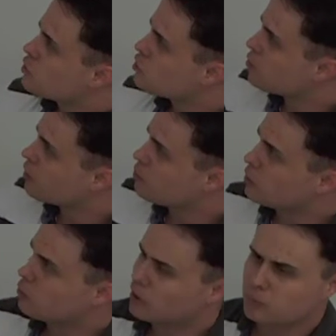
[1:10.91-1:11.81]
So this is a pretty
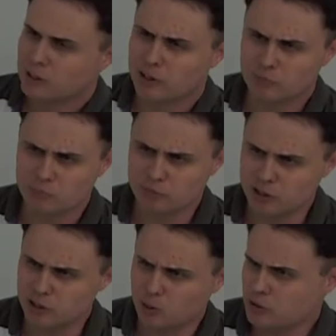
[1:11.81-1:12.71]
big one, like a
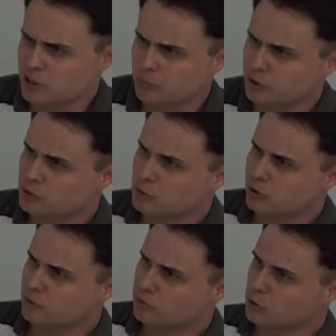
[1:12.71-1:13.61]
video or something,
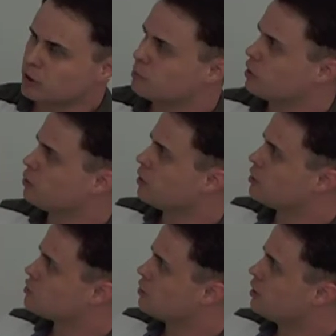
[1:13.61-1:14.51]
240
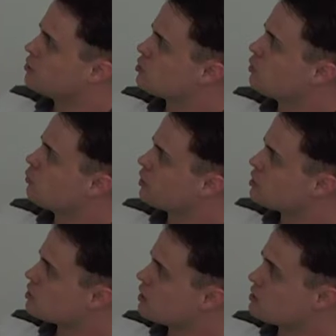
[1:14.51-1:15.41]
megabytes, right? So we're
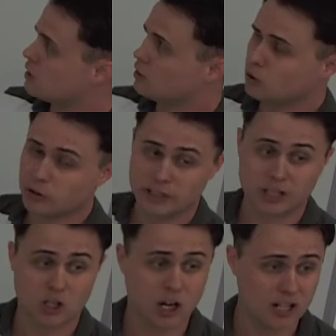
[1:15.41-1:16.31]
going to say it's downloading
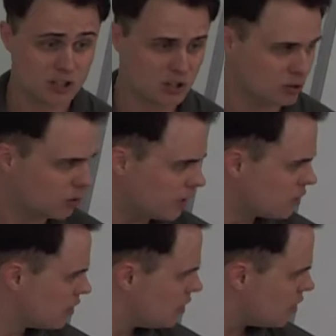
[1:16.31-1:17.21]
at a constant rate.